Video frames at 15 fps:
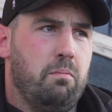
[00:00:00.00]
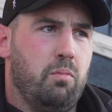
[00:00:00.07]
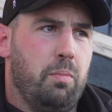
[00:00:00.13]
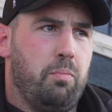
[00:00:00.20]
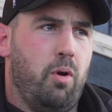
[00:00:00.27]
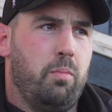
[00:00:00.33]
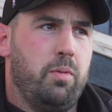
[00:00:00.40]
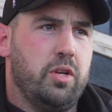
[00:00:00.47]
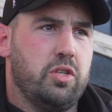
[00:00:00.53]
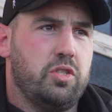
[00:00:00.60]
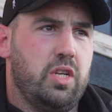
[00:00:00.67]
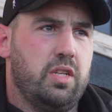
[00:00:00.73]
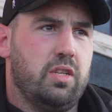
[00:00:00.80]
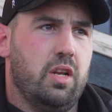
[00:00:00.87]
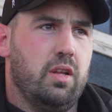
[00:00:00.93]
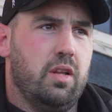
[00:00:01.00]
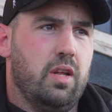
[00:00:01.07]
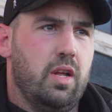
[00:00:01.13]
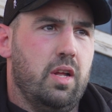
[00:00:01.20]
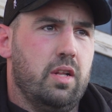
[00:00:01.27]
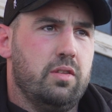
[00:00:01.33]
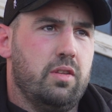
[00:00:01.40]
We probably just need to
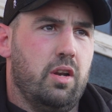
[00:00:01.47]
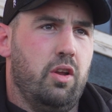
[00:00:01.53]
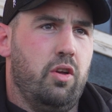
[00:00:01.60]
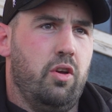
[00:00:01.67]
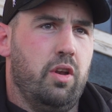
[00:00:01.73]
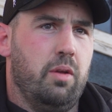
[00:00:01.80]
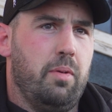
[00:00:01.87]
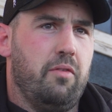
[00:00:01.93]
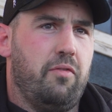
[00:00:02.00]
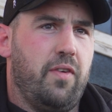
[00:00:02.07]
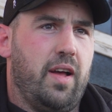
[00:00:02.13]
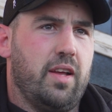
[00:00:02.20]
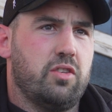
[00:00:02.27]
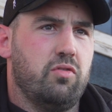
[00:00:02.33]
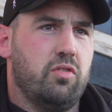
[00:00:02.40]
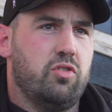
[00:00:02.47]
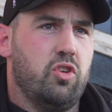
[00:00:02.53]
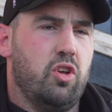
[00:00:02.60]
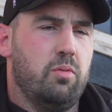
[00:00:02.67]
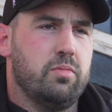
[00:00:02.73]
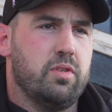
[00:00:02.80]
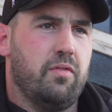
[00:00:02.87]
learn a bit faster in
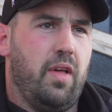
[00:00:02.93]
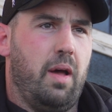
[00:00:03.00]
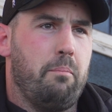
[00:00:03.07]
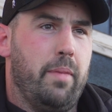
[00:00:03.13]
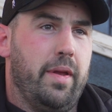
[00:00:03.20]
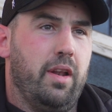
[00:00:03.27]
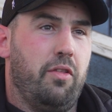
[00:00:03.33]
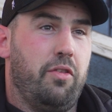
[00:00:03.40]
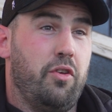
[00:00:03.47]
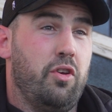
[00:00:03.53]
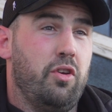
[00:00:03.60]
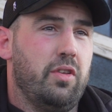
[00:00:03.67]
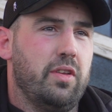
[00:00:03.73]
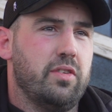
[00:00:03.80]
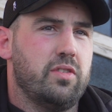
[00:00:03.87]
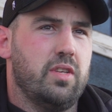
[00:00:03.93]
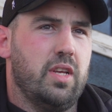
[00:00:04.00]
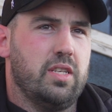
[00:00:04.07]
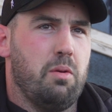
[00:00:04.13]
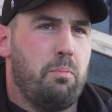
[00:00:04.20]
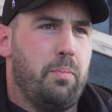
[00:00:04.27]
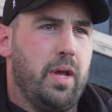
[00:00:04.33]
terms of that middle third.
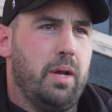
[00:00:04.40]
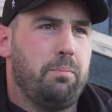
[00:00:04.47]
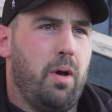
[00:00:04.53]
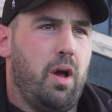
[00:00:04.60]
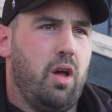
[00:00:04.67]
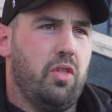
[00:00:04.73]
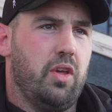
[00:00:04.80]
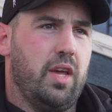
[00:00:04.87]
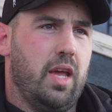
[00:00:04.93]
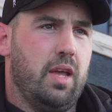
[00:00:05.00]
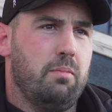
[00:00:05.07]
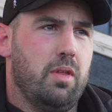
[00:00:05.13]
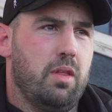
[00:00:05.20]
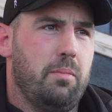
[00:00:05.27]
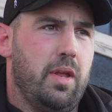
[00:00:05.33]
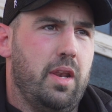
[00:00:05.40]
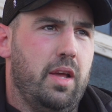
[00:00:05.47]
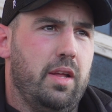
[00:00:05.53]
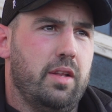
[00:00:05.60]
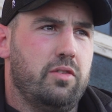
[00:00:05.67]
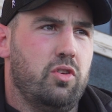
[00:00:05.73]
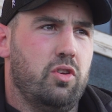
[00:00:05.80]
It's a big part of the game at the
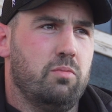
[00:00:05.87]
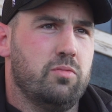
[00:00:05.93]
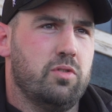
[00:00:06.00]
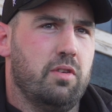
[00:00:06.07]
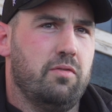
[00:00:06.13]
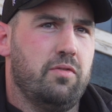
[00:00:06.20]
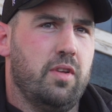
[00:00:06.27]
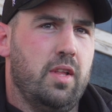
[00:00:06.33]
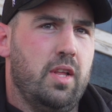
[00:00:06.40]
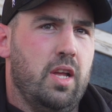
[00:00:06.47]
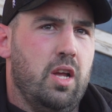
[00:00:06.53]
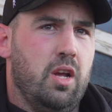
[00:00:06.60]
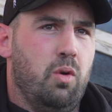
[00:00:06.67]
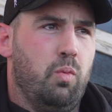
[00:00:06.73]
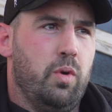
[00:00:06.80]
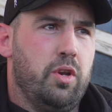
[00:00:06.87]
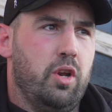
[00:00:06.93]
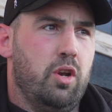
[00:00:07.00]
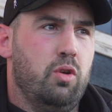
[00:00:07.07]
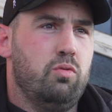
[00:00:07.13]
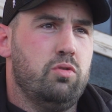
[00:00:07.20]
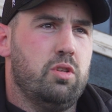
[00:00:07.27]
minute, in terms of when
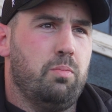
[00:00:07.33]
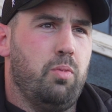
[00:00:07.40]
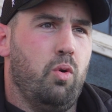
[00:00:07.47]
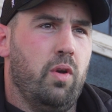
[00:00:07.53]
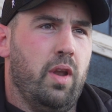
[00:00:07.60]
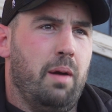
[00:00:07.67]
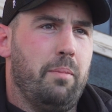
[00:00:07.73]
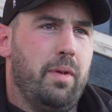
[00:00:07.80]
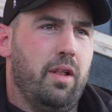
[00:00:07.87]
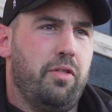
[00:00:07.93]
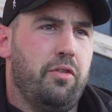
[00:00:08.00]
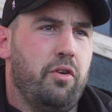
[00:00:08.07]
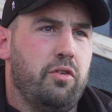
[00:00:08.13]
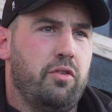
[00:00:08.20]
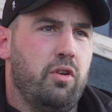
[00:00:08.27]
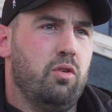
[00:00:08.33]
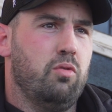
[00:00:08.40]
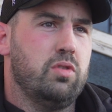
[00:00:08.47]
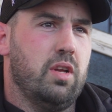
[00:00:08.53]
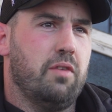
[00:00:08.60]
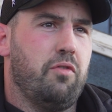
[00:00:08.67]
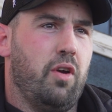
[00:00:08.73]
you lose the ball in that middle third, you
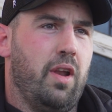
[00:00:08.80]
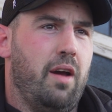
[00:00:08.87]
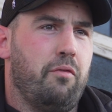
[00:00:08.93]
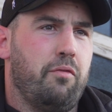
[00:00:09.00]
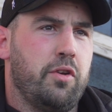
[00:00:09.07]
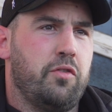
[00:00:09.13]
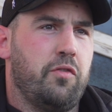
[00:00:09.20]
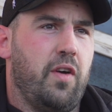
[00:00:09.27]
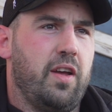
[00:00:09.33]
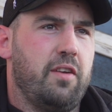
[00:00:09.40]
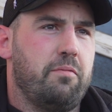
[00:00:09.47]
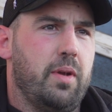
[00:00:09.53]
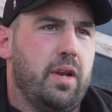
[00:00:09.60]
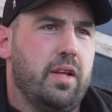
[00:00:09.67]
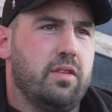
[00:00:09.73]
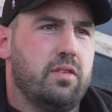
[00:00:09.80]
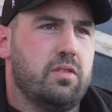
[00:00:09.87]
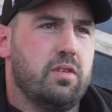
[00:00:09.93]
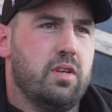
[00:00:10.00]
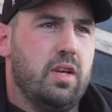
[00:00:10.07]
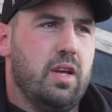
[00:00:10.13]
lose it for on average 5 minutes.